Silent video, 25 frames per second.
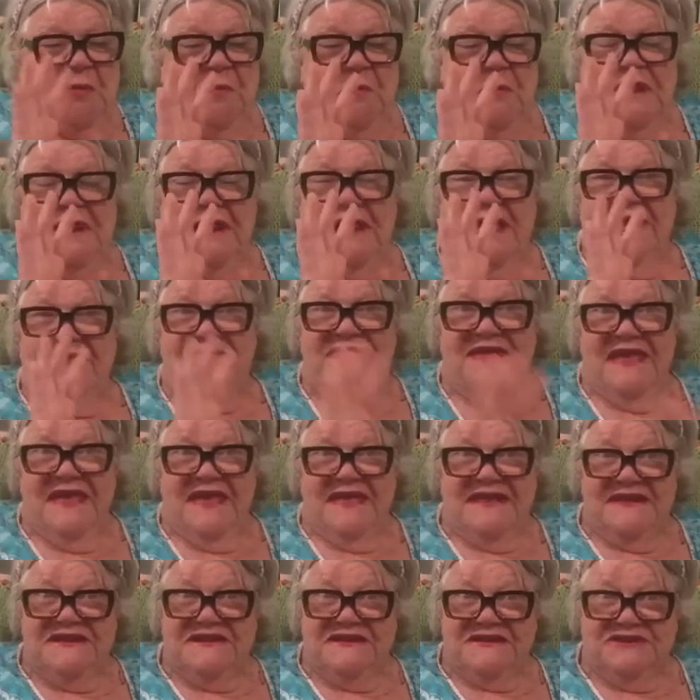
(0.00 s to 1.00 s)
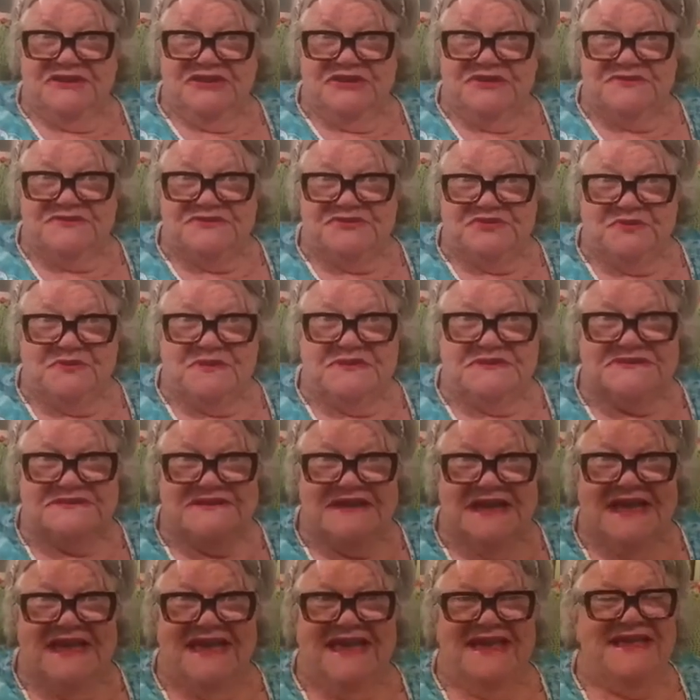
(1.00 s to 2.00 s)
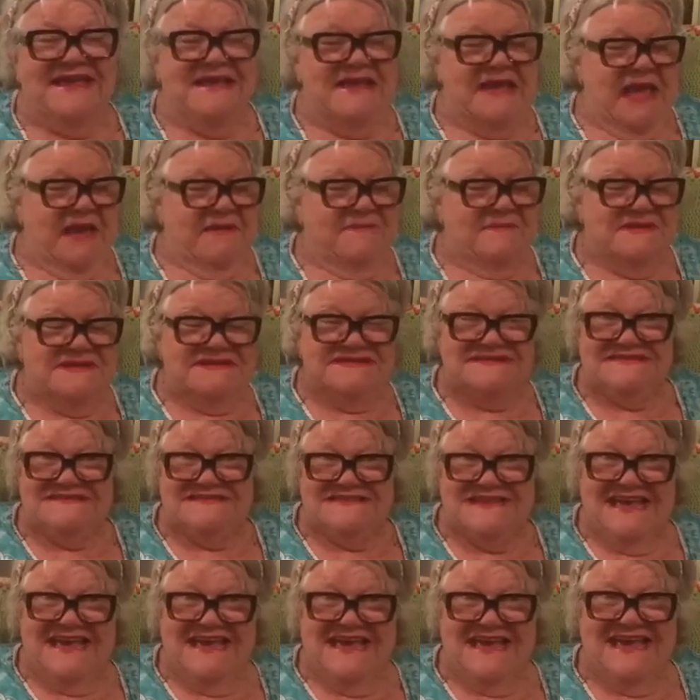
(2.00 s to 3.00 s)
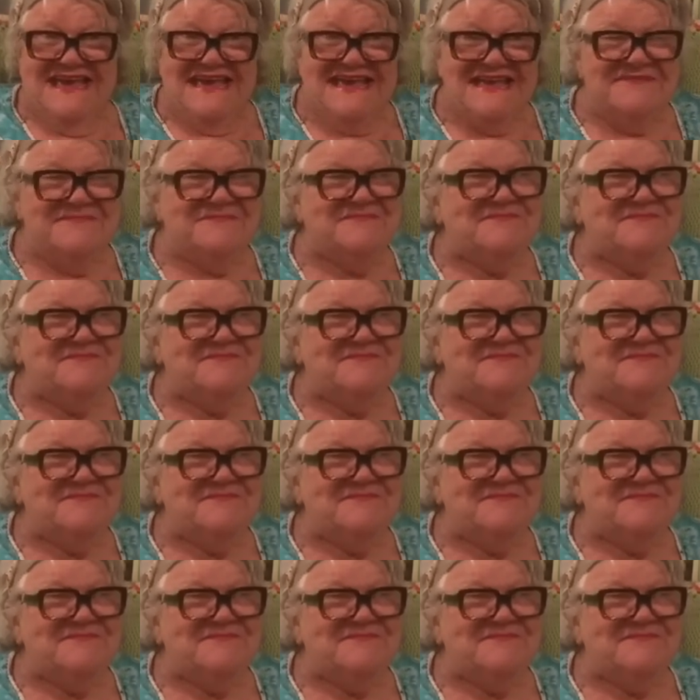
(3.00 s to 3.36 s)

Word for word: well, I've had an unusual day, I must say.